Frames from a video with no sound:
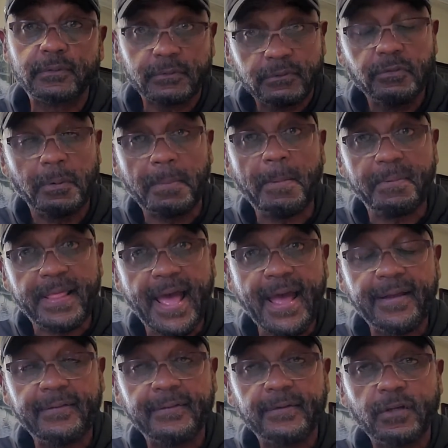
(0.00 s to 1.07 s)
Remember
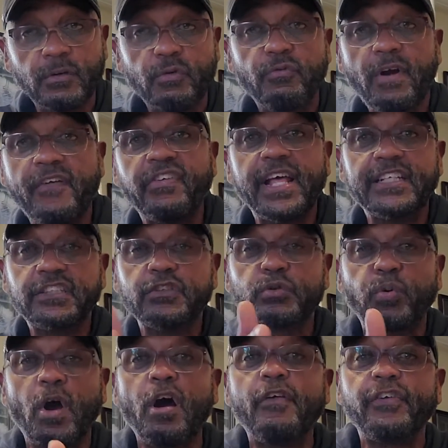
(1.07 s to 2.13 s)
that? Revelation
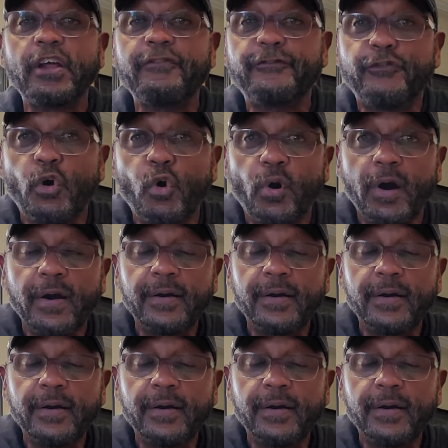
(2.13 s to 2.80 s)
12:4.